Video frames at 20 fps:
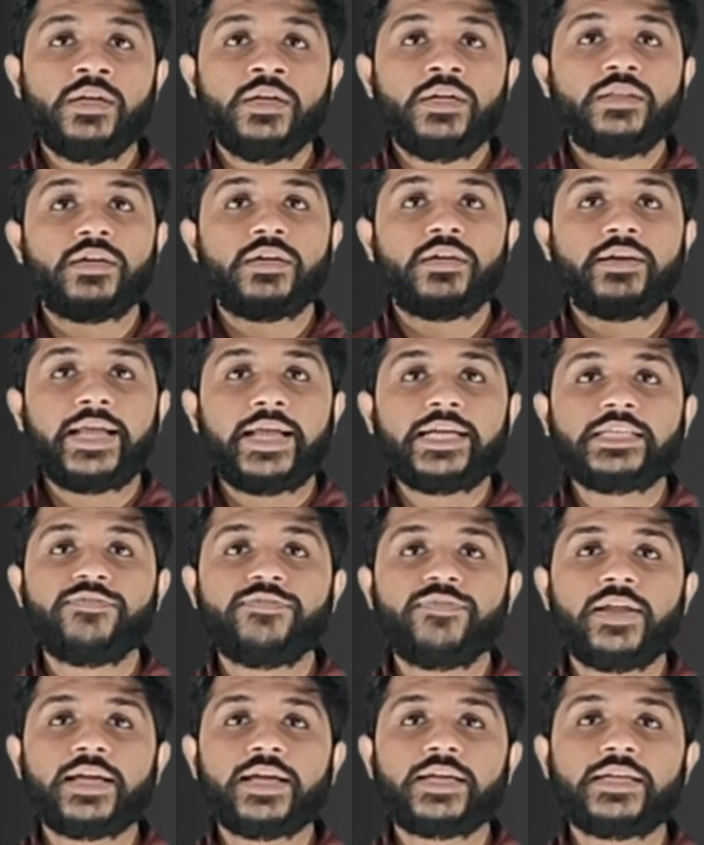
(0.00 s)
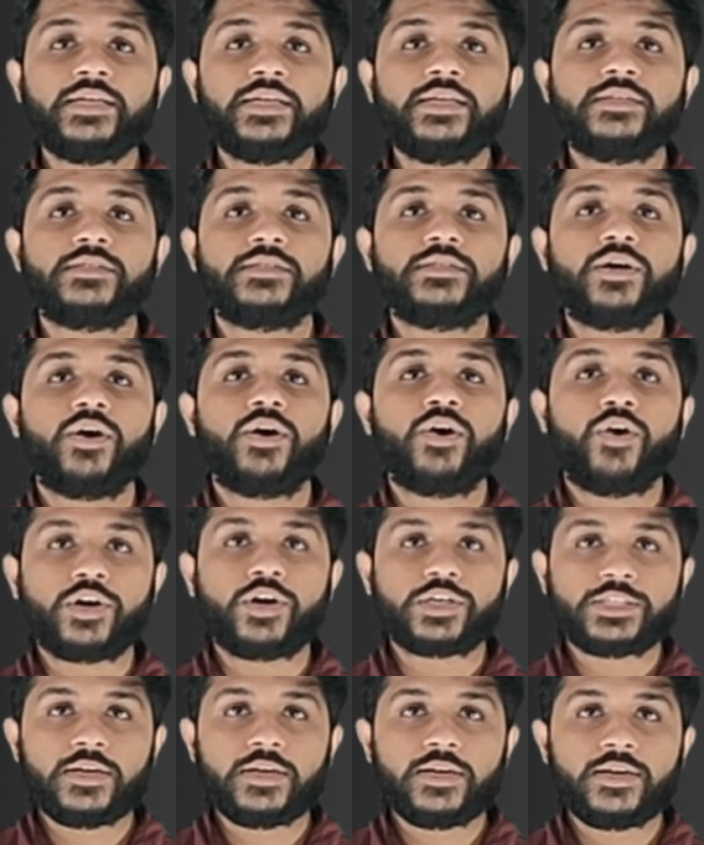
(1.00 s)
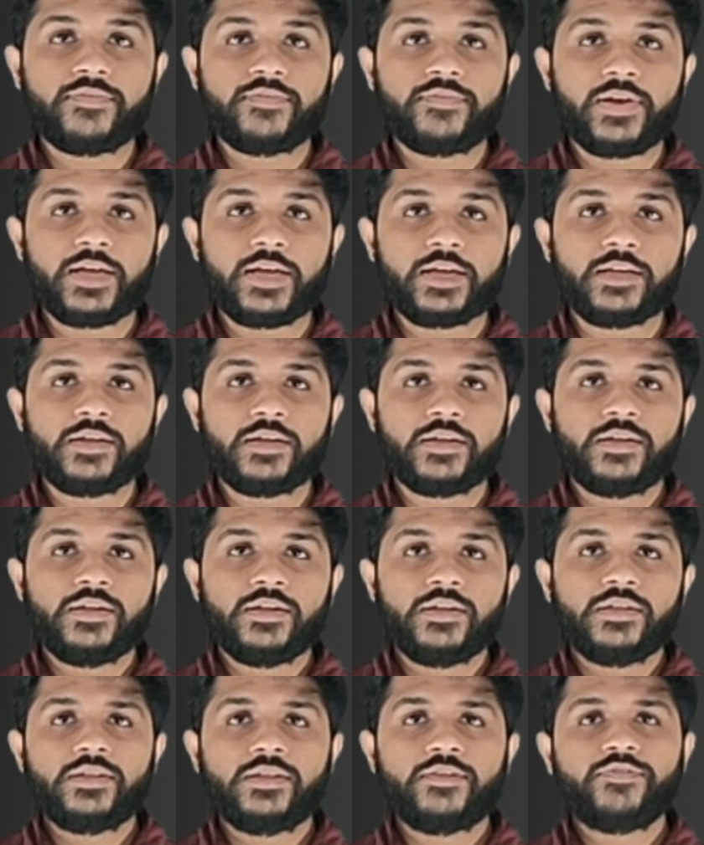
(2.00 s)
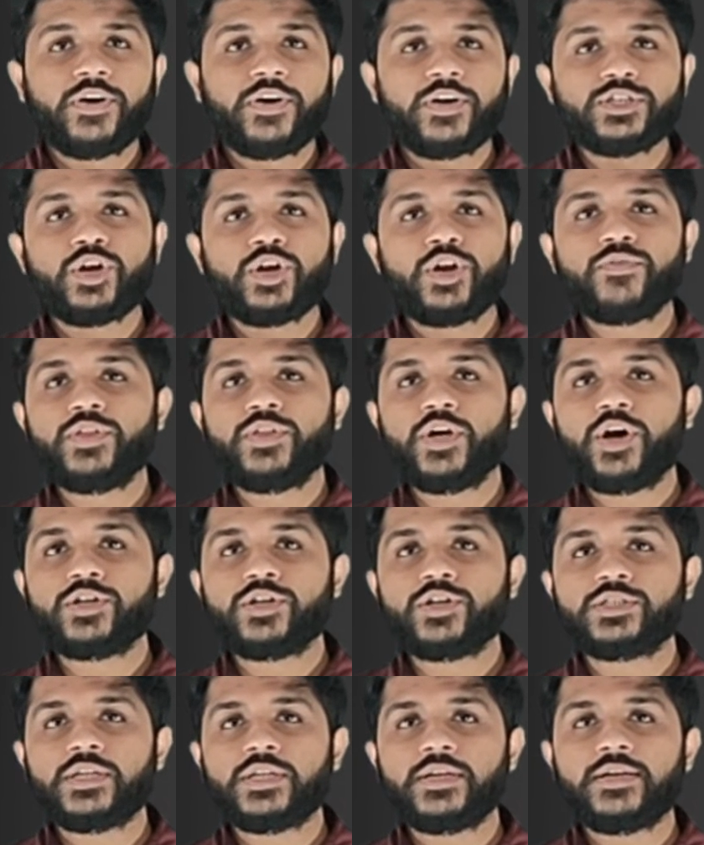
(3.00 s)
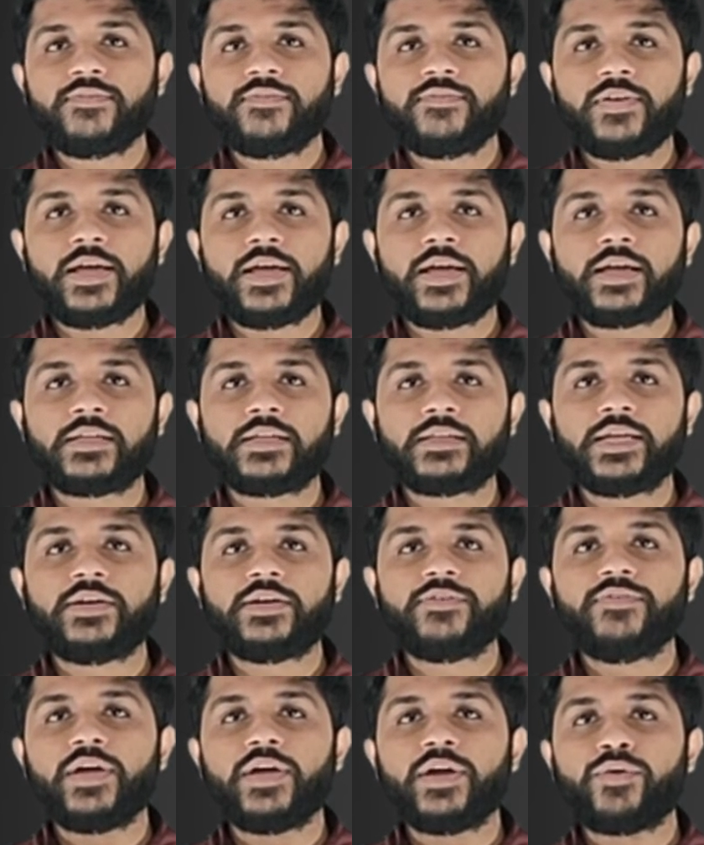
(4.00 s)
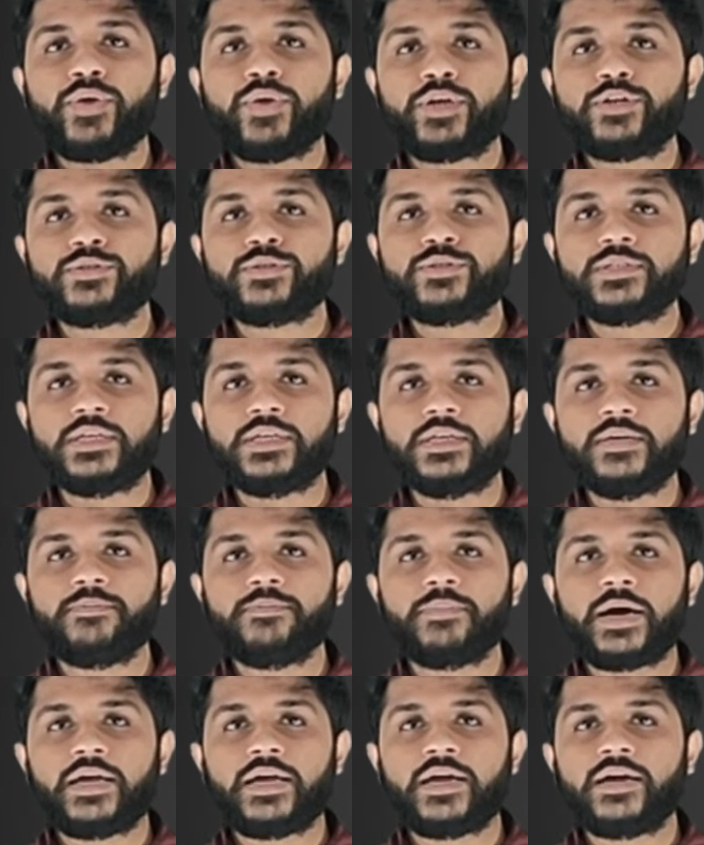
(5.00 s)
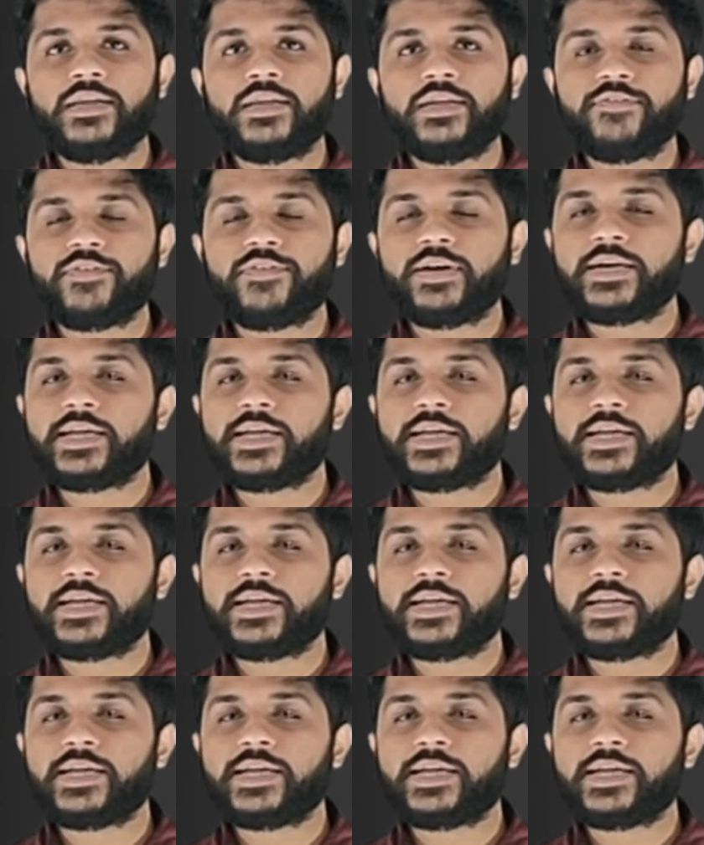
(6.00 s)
The next flag is the auxiliary flag. The function of the auxiliary flag that we are going to see by a different